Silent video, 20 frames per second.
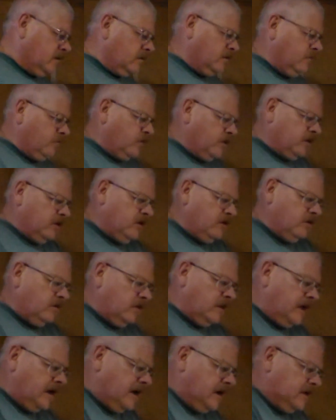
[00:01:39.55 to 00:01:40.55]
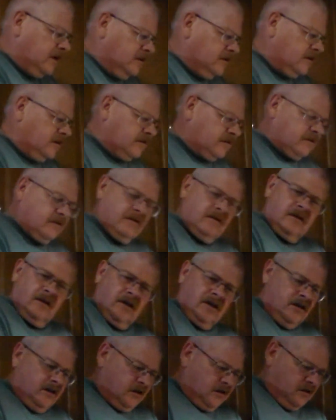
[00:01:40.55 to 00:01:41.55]
And when you do that, you just,
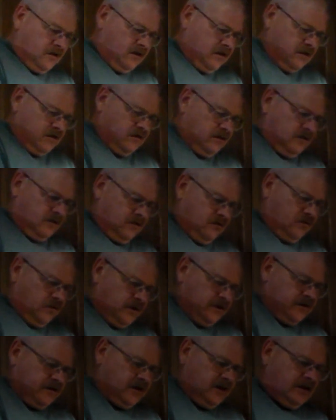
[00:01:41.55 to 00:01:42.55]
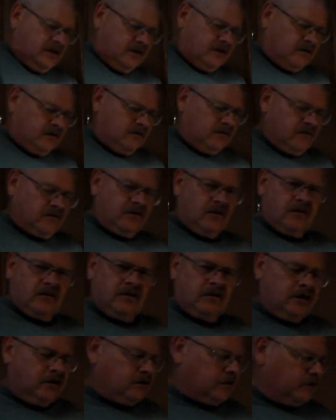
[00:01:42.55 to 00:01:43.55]
you know, you twist it, and
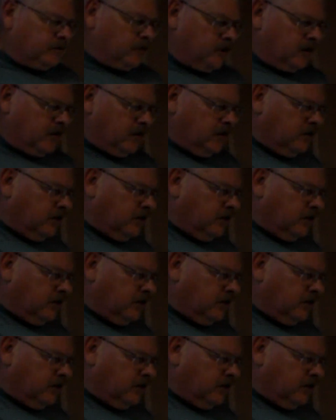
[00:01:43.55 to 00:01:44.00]
so these are pretty